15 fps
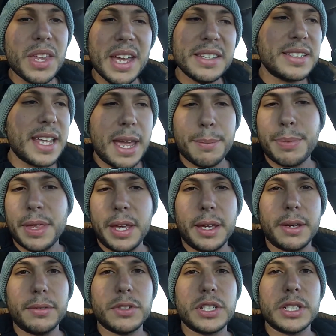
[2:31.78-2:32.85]
Same thing.
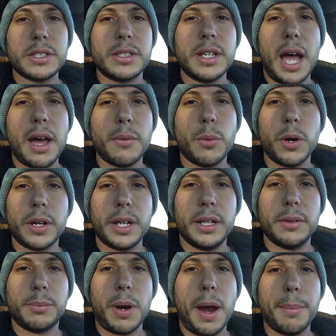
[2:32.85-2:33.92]
It was just not working
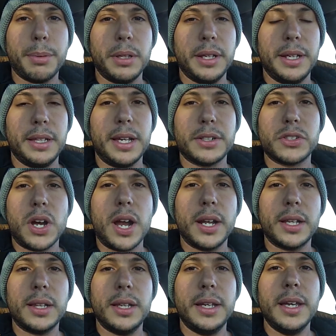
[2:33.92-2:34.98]
it properly
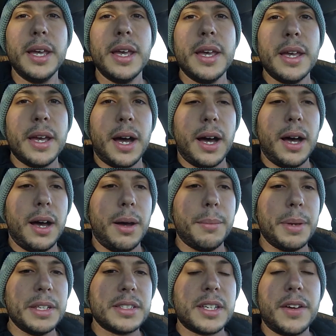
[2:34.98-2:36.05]
electronically
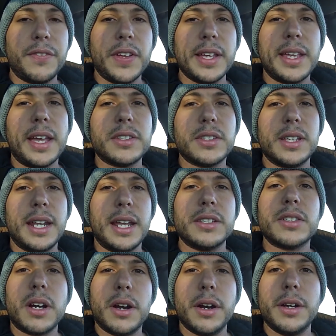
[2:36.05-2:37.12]
and stuff like that. So then I
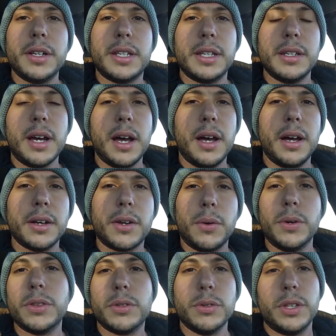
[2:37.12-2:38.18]
started
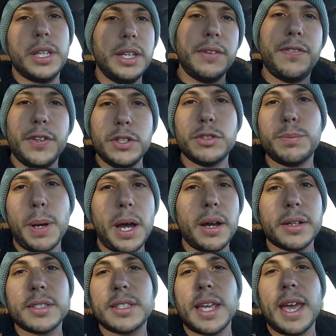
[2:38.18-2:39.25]
going through the fuse
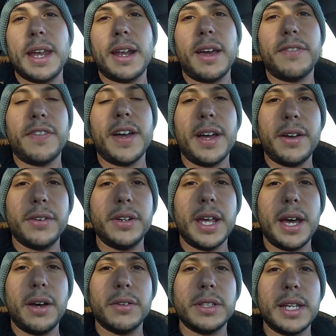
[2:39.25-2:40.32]
box, and I found
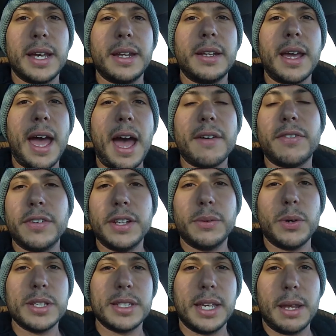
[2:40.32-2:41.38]
out that half of it
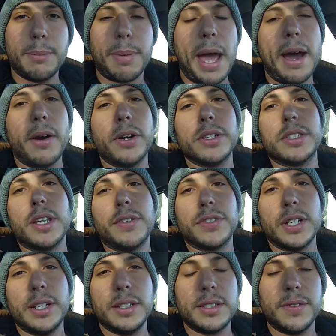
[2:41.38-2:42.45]
wasn't getting power and stuff.
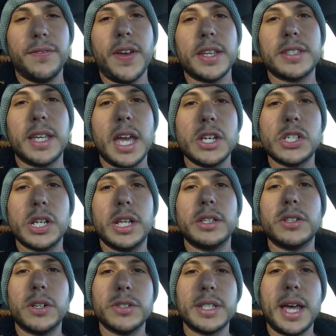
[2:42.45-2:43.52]
So I did some investigation, and
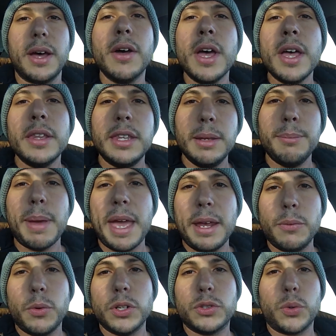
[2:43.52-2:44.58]
it turns out the main
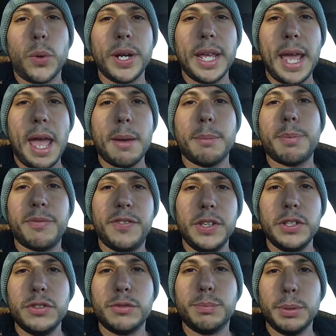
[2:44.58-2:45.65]
120 amp
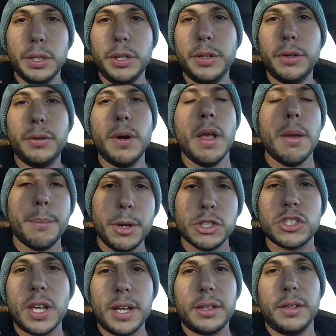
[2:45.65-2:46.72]
fuse blew,
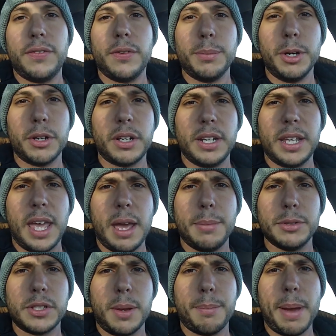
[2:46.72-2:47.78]
most likely from hooking the
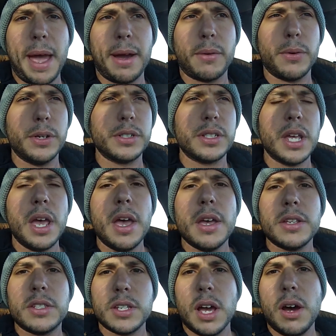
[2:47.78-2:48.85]
cables up backwards.
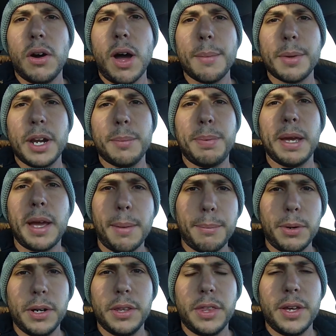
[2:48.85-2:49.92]
So I'm going to pick up
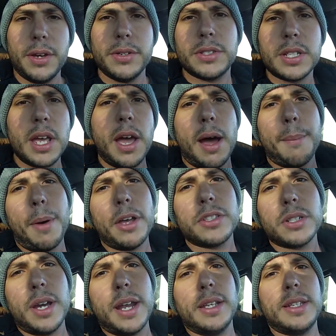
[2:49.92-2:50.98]
one of those. I'm
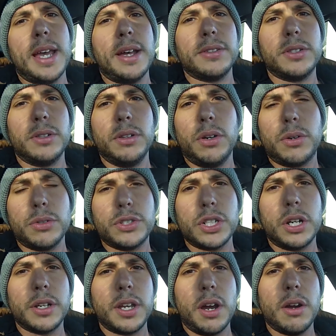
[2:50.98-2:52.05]
also headed down to a local
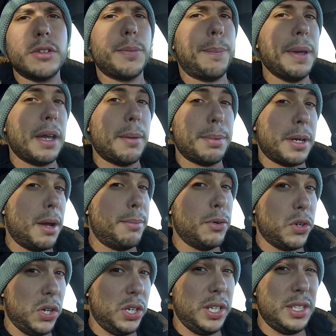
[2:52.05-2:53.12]
junkyard to pick up a couple
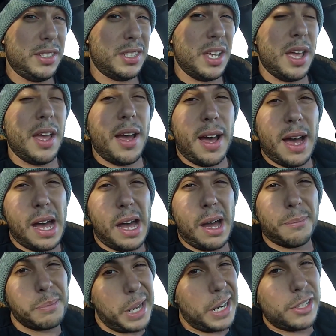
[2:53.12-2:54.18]
goodies.
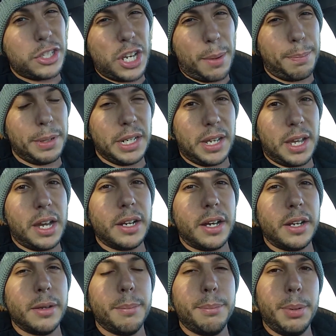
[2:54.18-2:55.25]
I'm kind of jumping the gun
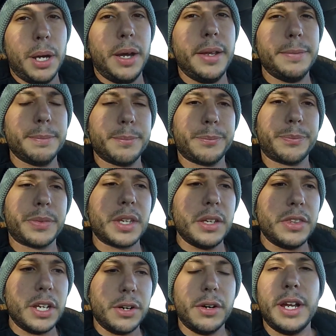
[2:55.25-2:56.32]
on them, but
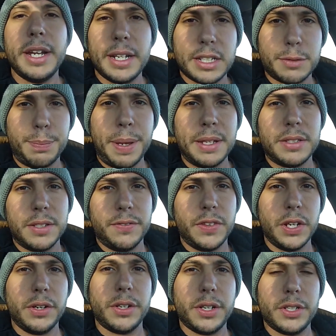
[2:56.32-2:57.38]
they're inexpensive.
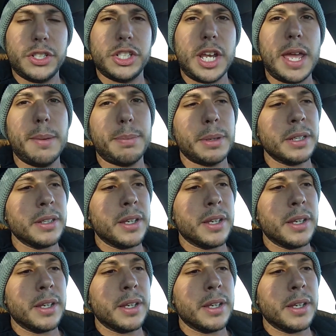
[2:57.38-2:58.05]
They're in good shape.